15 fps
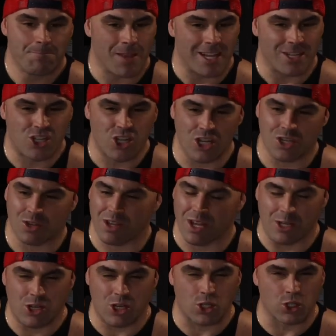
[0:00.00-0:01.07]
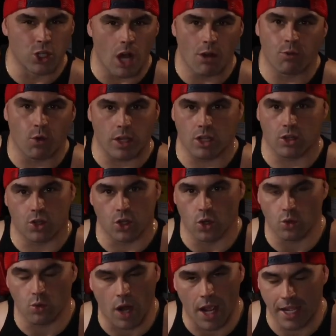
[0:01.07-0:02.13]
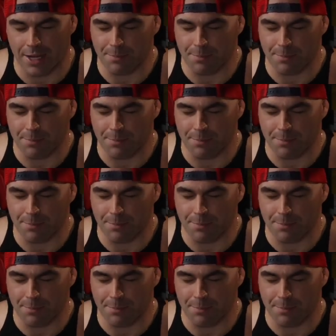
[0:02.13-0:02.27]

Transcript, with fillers: and just and just love what you do, right?